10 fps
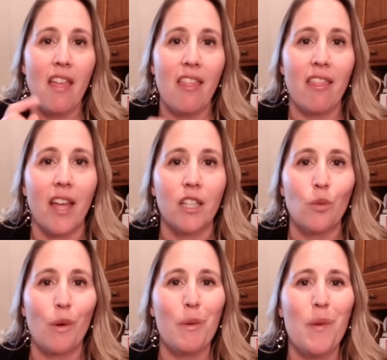
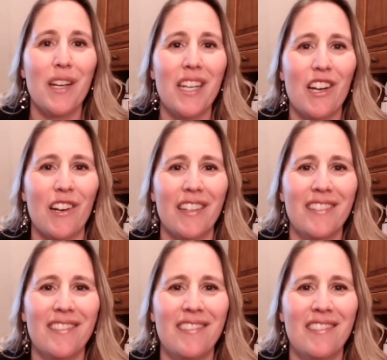that's where we want to hear it.
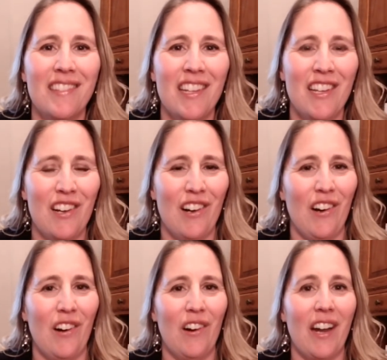
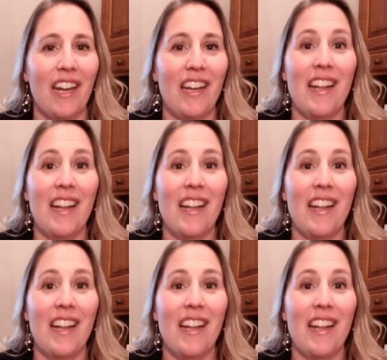All right.